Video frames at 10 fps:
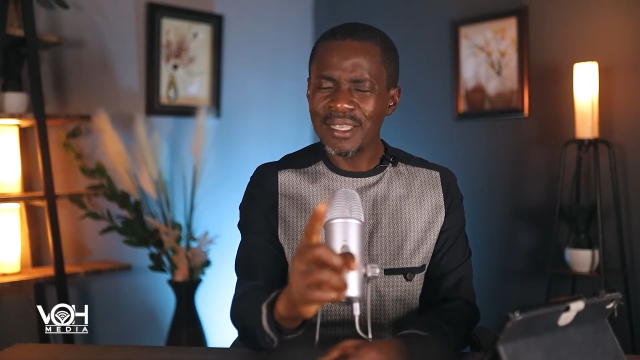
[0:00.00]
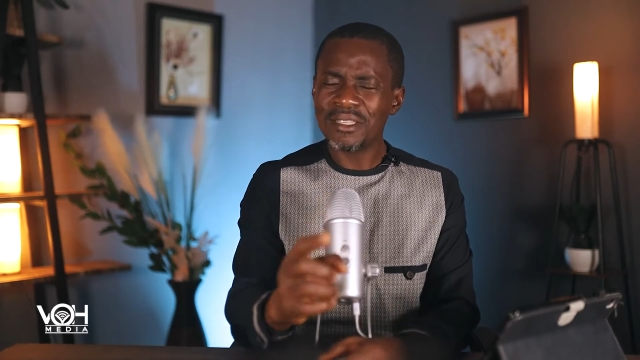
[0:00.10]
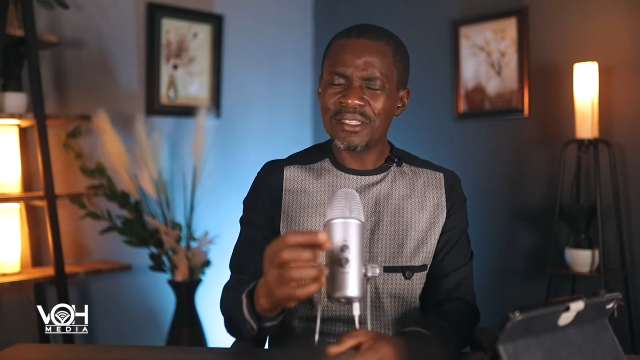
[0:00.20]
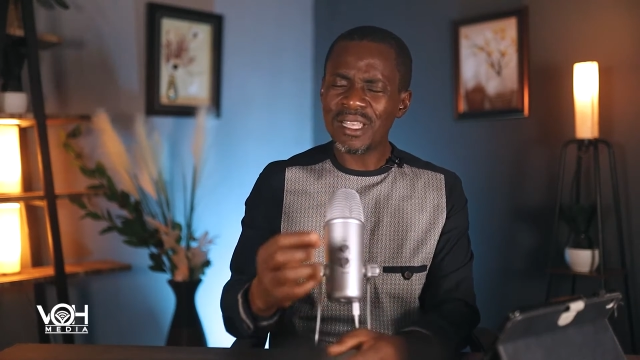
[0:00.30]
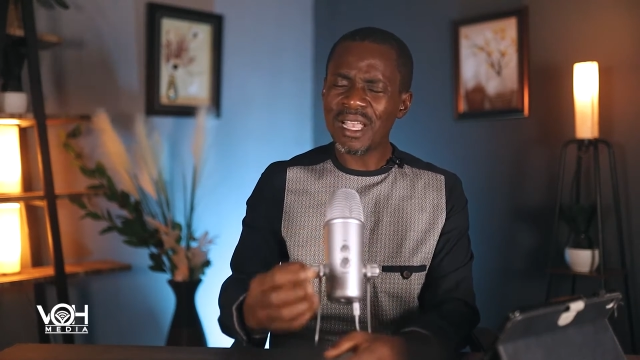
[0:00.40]

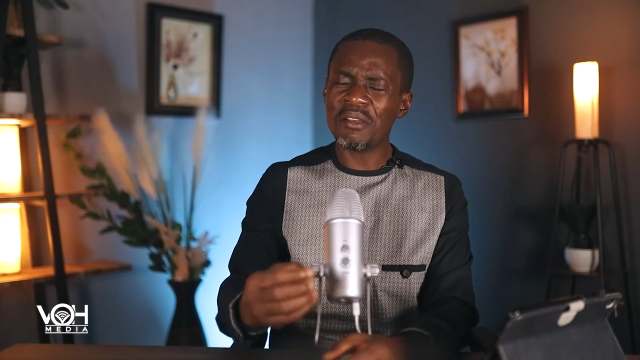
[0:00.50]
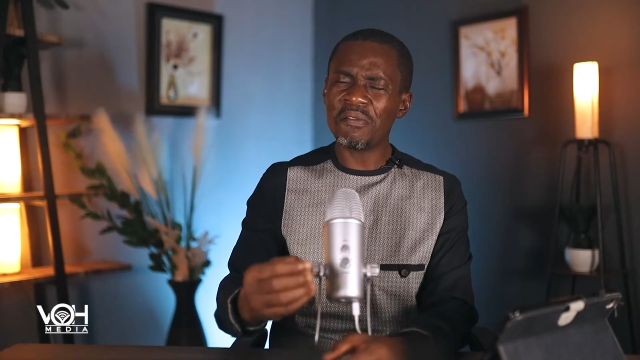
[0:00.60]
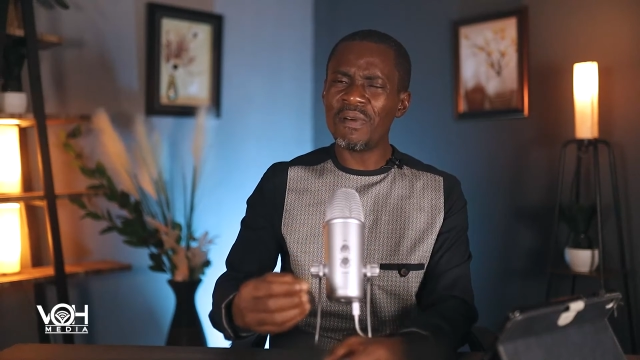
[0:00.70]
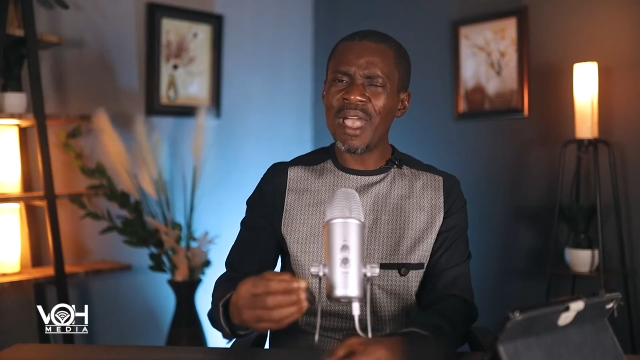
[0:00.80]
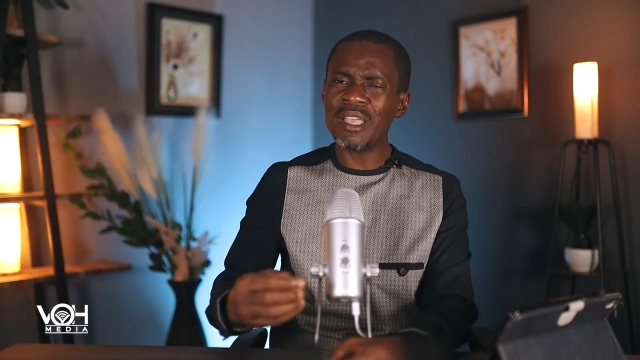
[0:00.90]

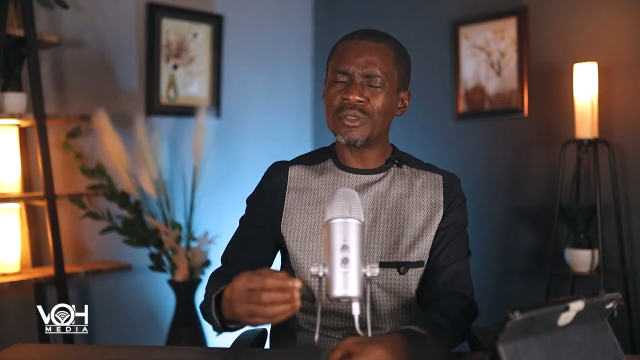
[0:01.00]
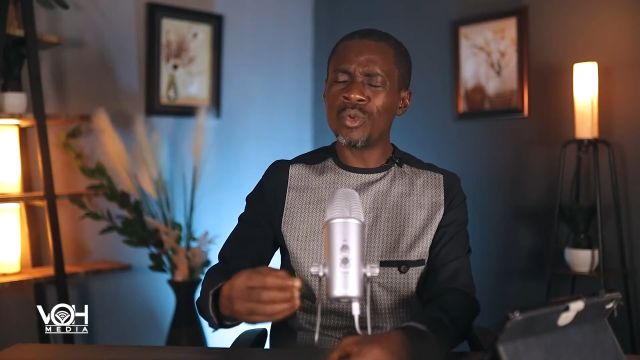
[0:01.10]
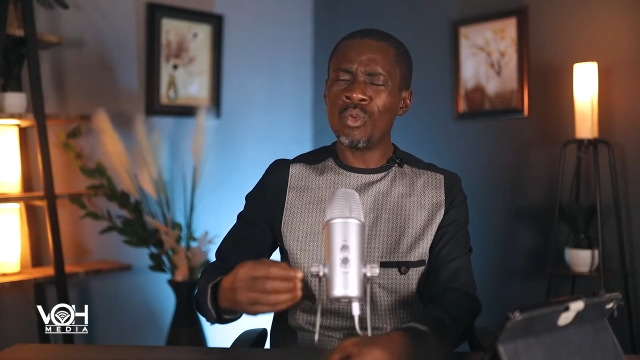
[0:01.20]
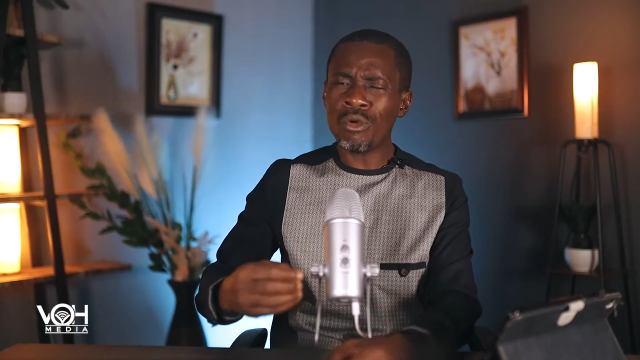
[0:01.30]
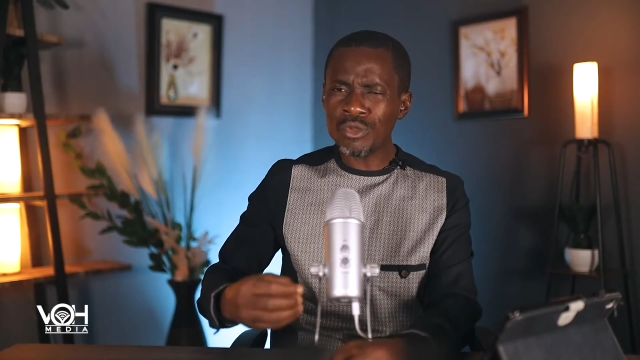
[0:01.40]

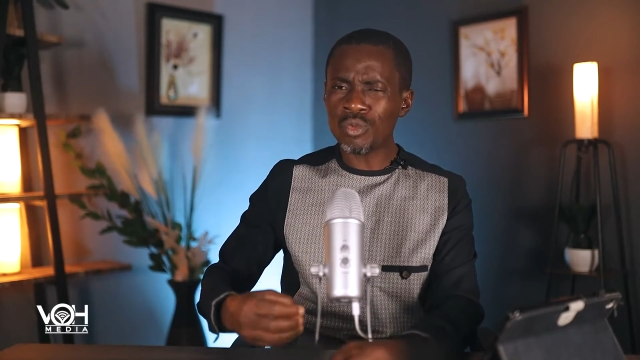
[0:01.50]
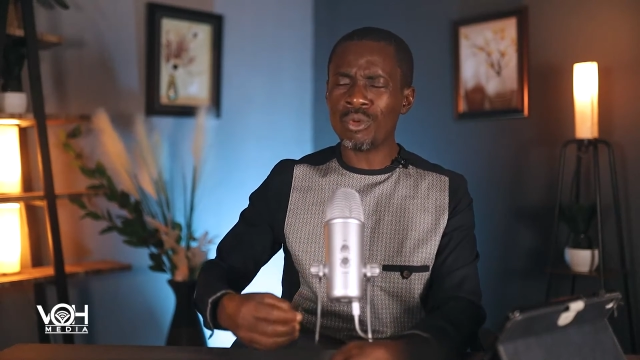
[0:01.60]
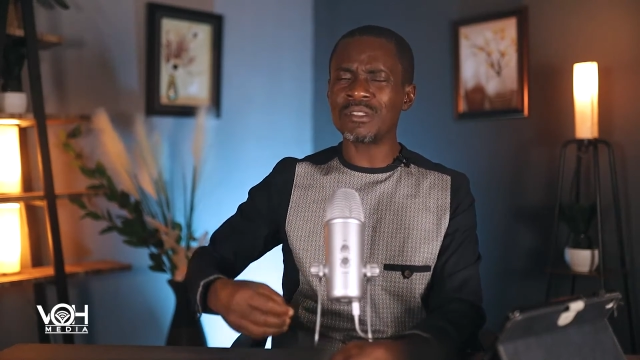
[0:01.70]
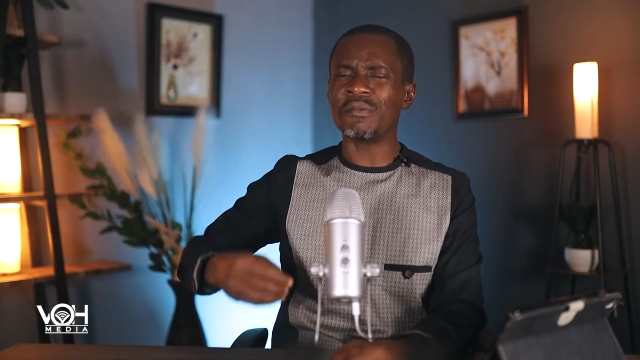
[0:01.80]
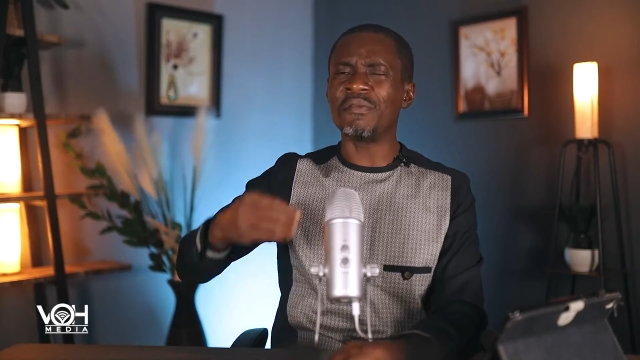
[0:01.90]
sacrificed what
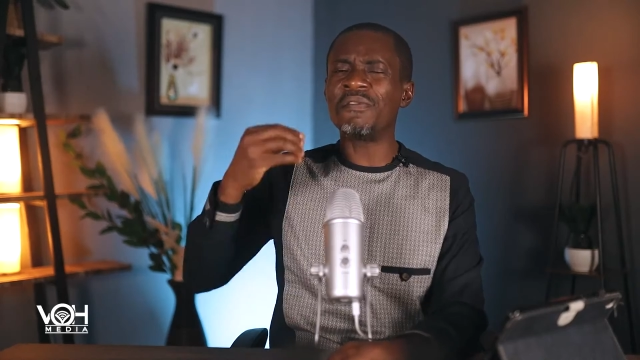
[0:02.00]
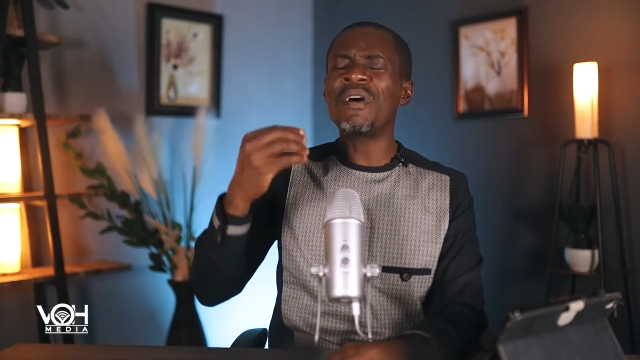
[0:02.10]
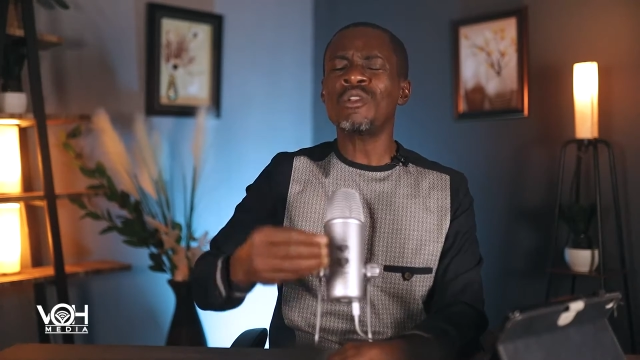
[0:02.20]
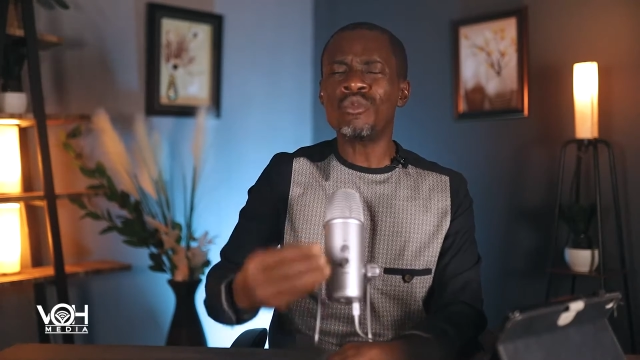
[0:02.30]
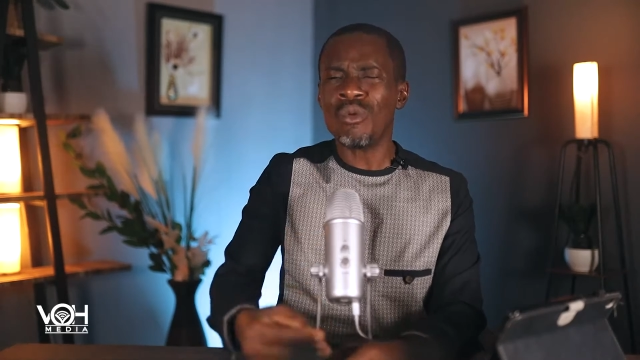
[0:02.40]
was
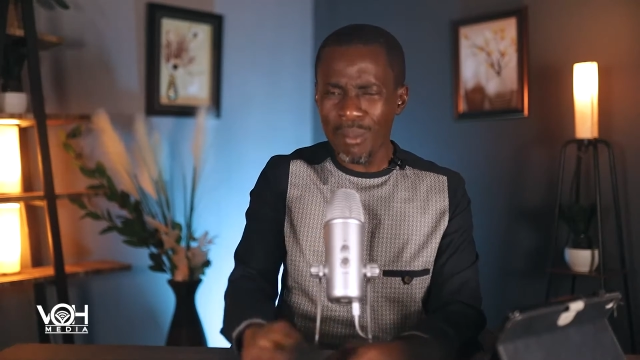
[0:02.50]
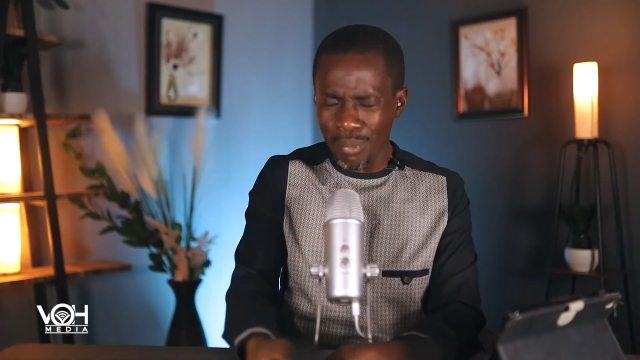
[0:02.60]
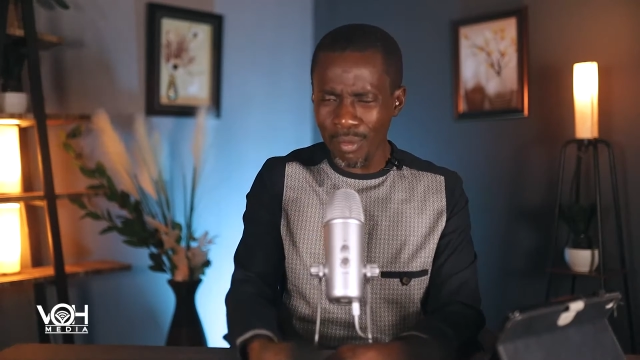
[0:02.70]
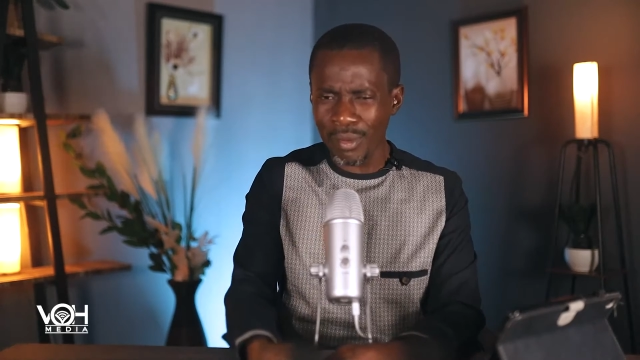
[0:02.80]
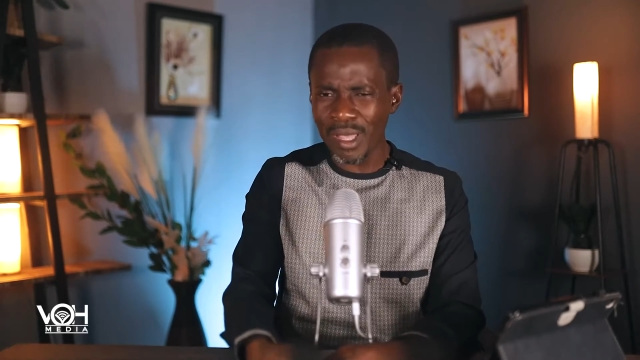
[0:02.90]

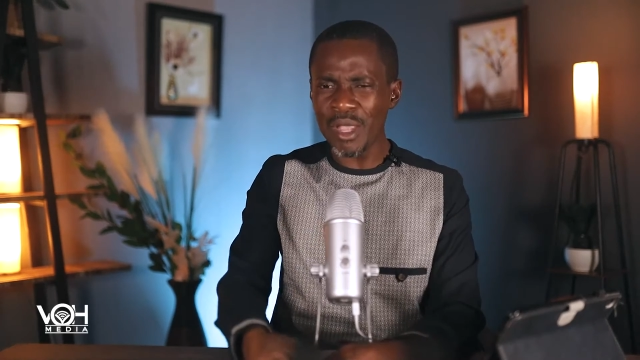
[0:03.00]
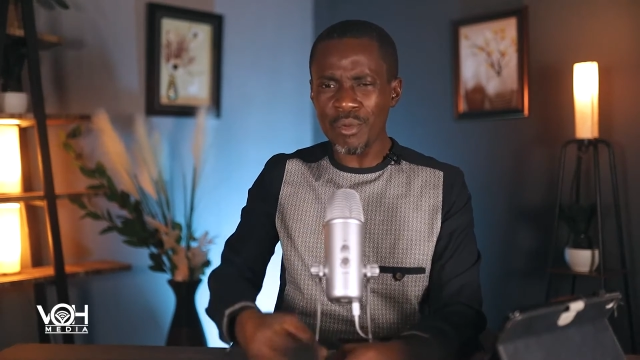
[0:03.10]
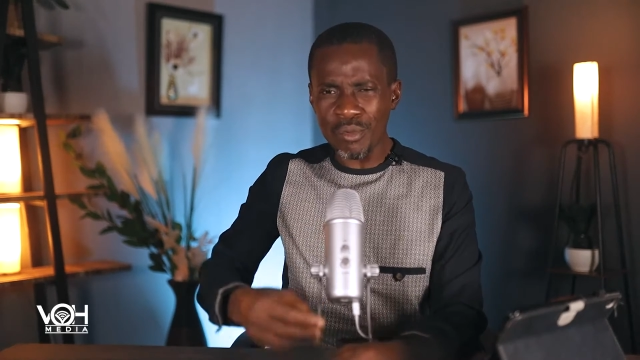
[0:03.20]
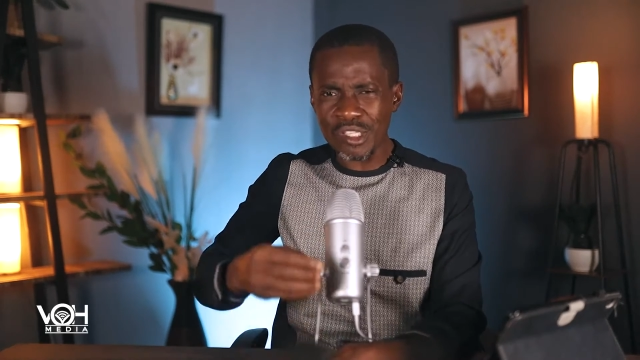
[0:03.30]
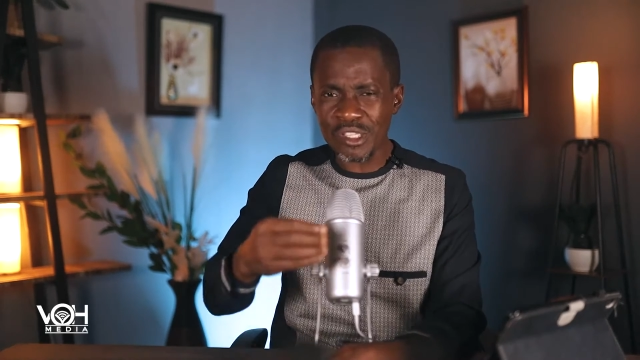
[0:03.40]
valuable
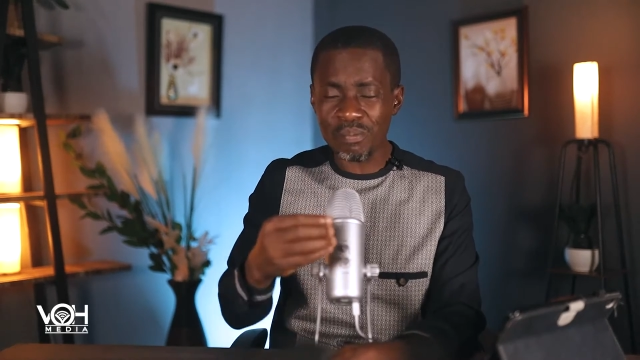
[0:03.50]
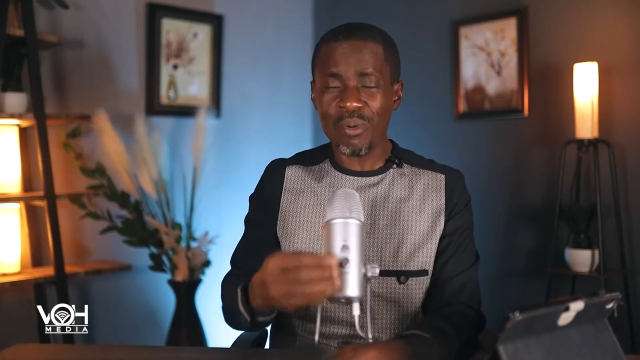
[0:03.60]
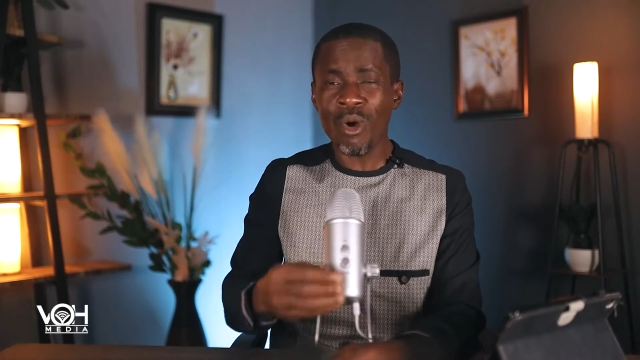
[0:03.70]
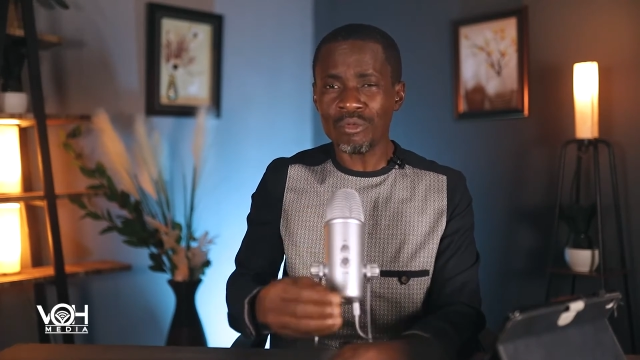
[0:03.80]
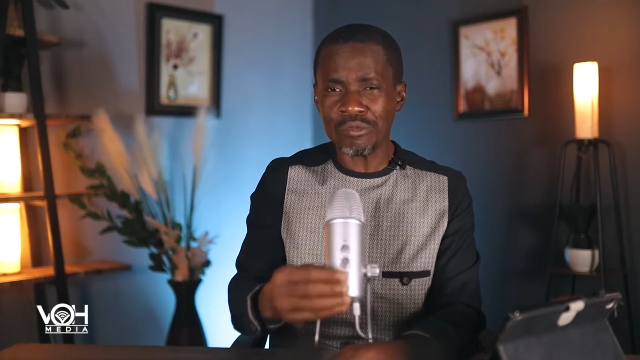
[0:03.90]
in
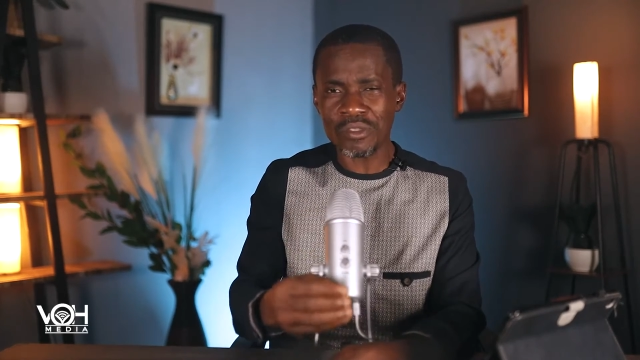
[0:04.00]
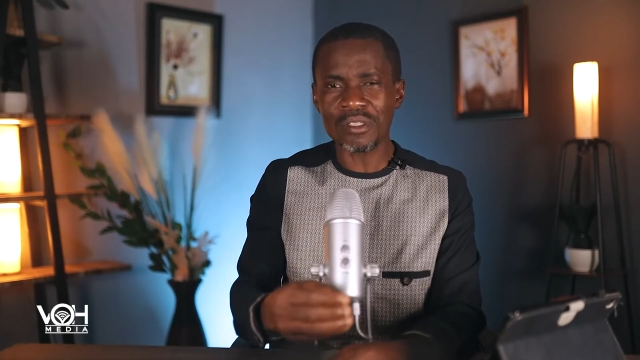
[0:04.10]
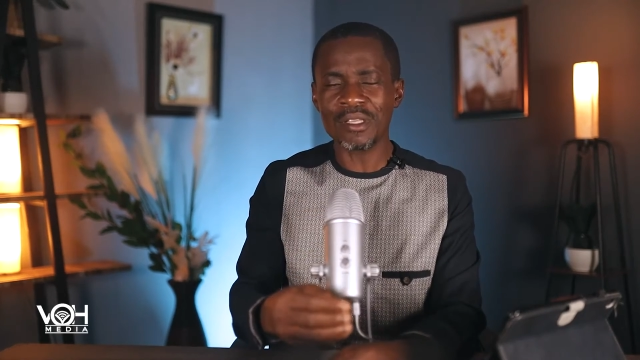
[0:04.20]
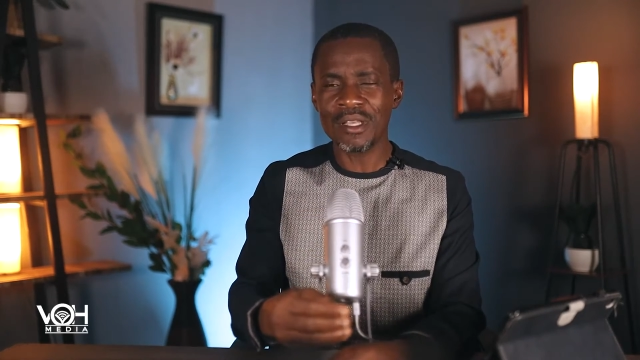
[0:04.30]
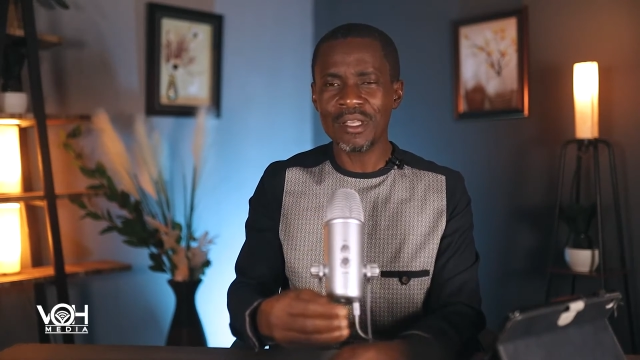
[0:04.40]
response